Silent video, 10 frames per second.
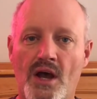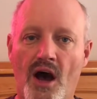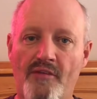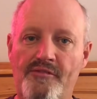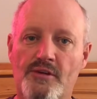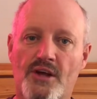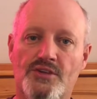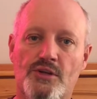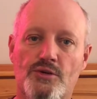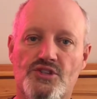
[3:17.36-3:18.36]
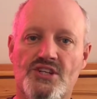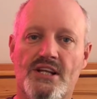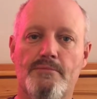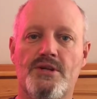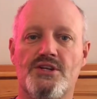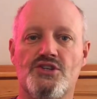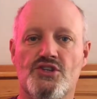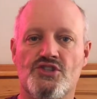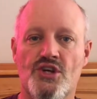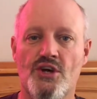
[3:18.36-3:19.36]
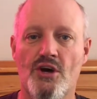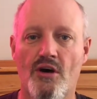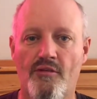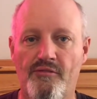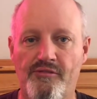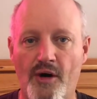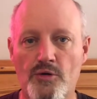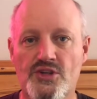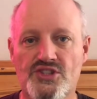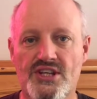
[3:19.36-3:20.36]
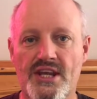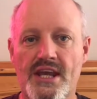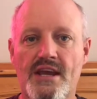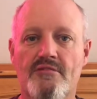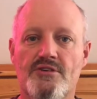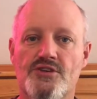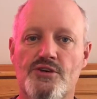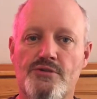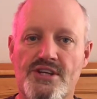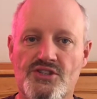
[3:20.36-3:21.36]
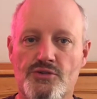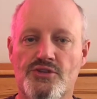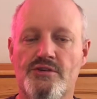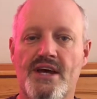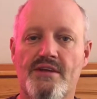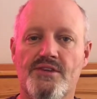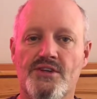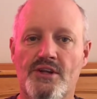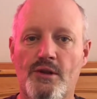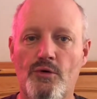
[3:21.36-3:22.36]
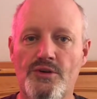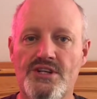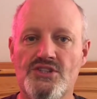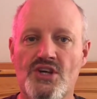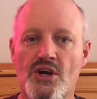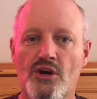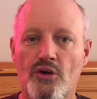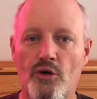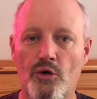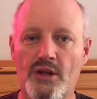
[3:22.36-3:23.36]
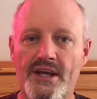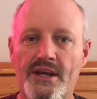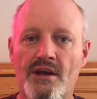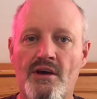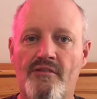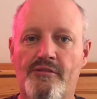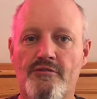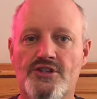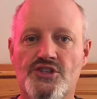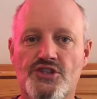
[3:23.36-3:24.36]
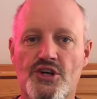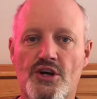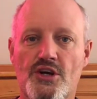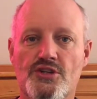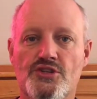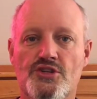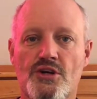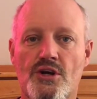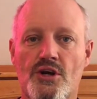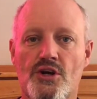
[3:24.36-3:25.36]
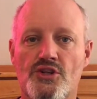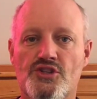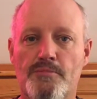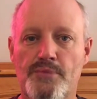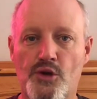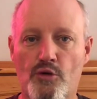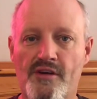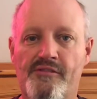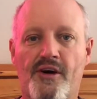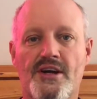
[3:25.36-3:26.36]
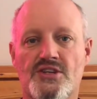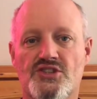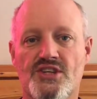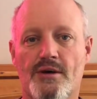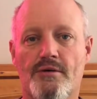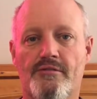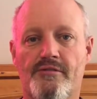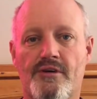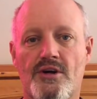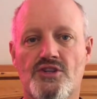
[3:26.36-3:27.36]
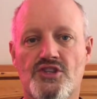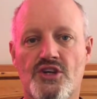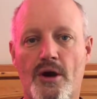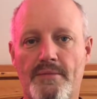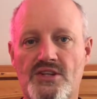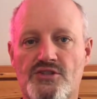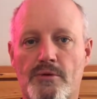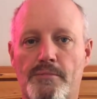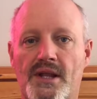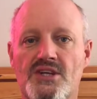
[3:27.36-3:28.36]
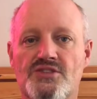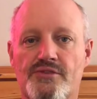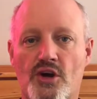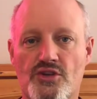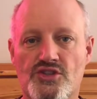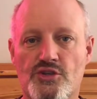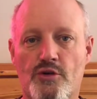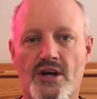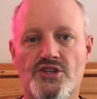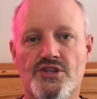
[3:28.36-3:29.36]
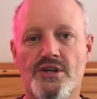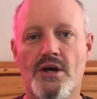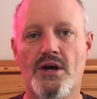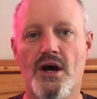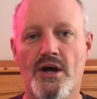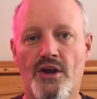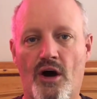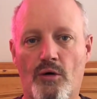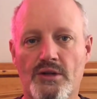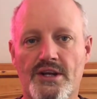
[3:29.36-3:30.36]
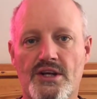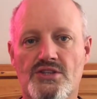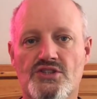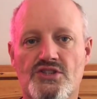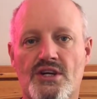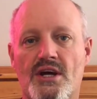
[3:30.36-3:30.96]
I feel like the Lord's telling me to just focus in here and do this or do that. That the Lord is calling for his church to purify herself, to come into a place of consecration and holiness.